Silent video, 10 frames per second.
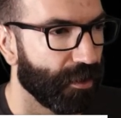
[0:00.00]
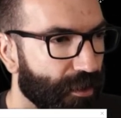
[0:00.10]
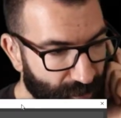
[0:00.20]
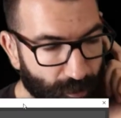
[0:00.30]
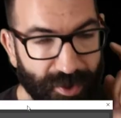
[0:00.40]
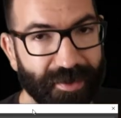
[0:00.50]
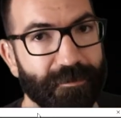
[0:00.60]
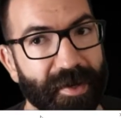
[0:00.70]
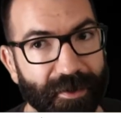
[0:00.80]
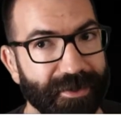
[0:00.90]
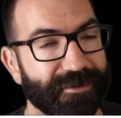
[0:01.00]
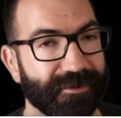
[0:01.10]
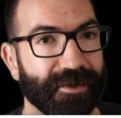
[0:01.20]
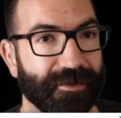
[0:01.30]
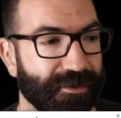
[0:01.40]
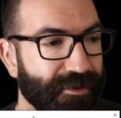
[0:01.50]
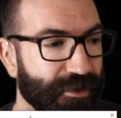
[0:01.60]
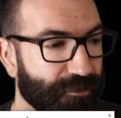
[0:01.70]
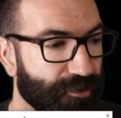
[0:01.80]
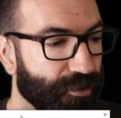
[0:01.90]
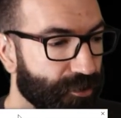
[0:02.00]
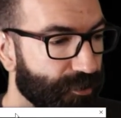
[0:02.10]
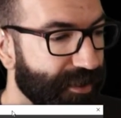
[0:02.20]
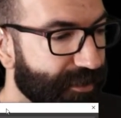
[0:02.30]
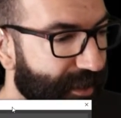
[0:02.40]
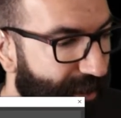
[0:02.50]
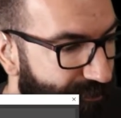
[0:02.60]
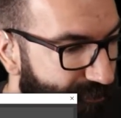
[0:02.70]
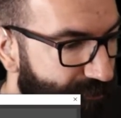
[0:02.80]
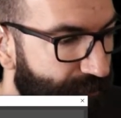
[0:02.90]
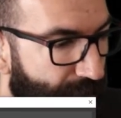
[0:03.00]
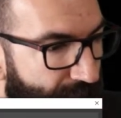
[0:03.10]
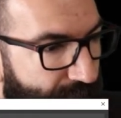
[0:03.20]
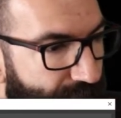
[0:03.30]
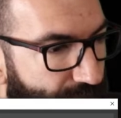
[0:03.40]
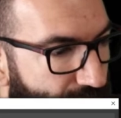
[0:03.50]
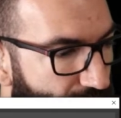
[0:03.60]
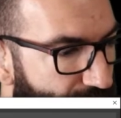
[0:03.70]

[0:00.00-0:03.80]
we can barely see any of the green cast. So now we